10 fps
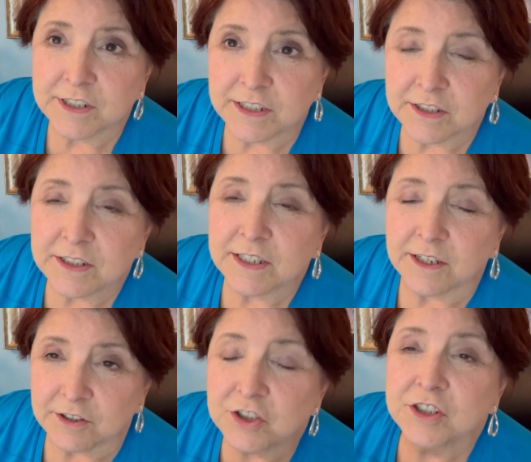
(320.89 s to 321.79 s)
that, you know,
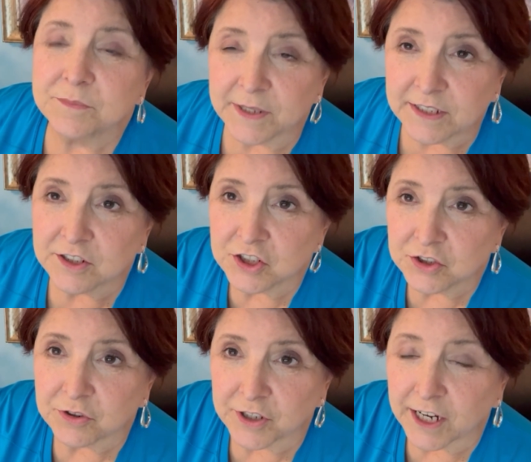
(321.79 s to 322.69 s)
it just means that
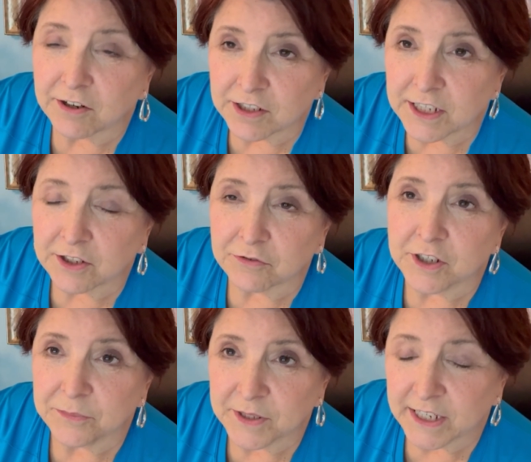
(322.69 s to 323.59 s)
you are guaranteed a
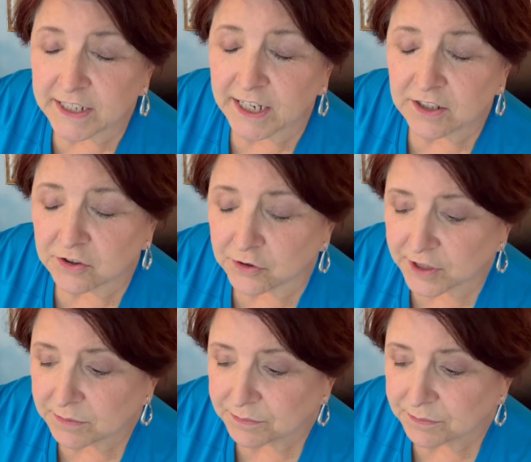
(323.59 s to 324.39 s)
room in that category.